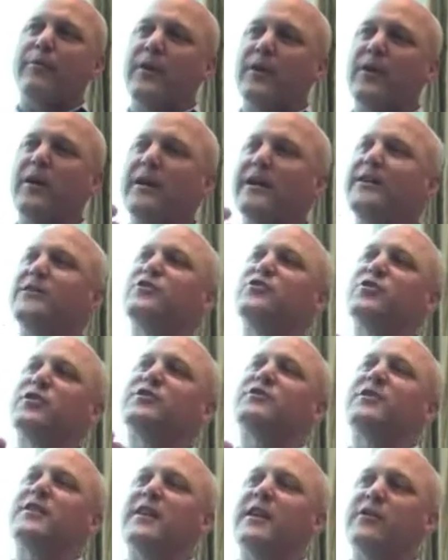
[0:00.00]
The gun is
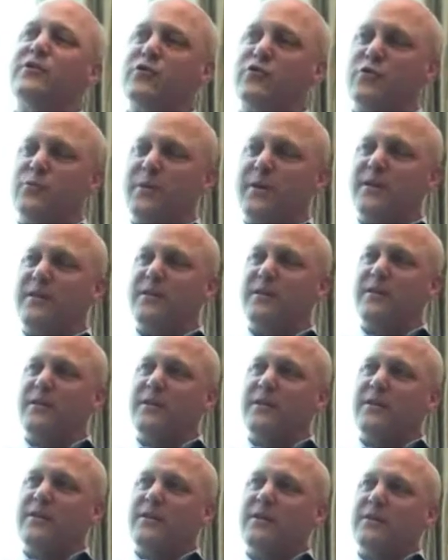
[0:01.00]
just the instrument
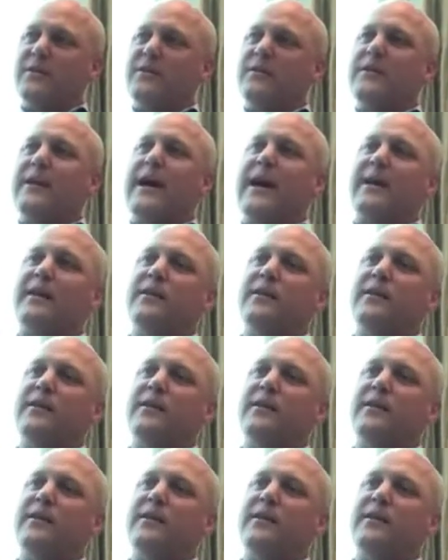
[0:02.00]
that